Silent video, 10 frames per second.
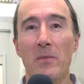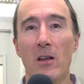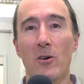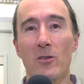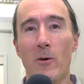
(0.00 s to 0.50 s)

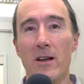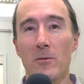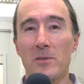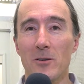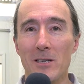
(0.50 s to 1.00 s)
all the way
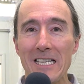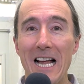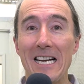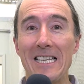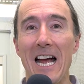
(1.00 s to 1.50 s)
up to a
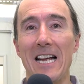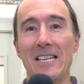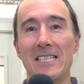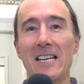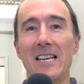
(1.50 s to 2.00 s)
slash
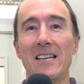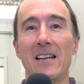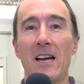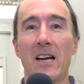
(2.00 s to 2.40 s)
18,